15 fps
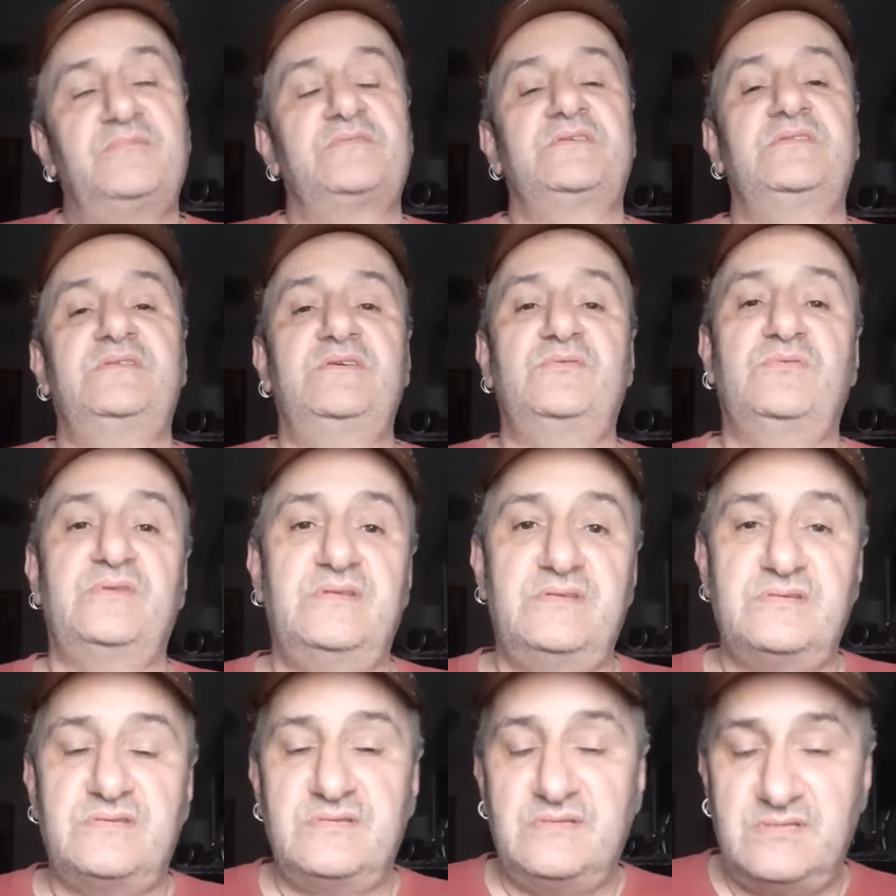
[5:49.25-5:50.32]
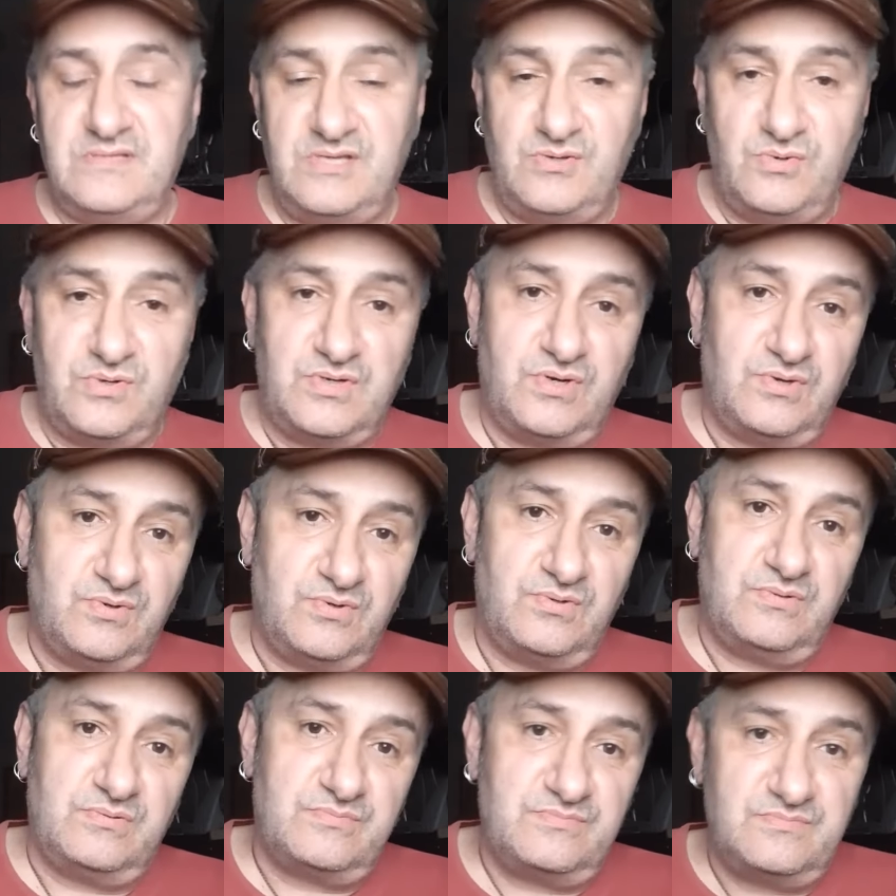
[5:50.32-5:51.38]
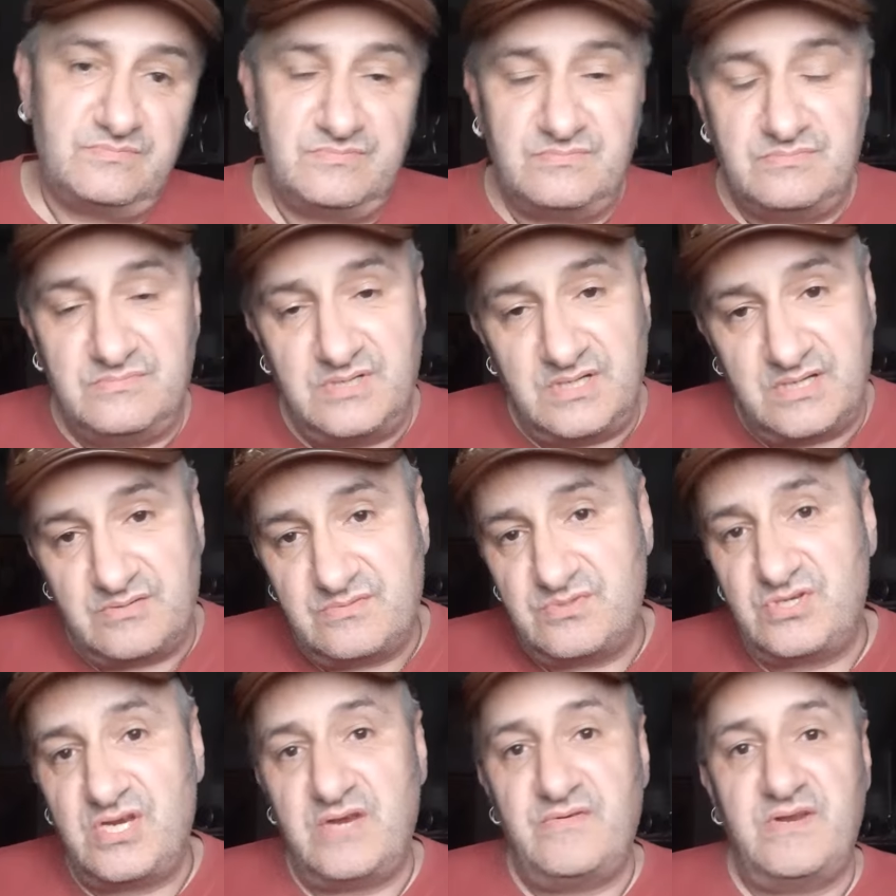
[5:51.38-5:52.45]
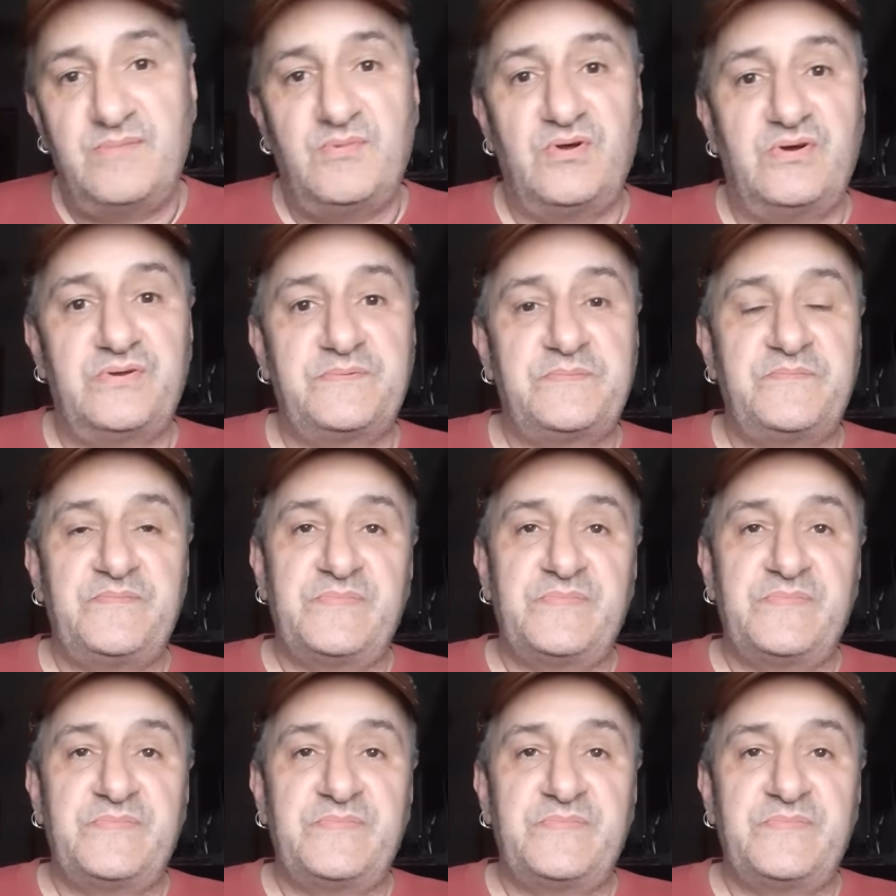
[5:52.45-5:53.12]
was in the audience at the York Hall, you know, cheering him on.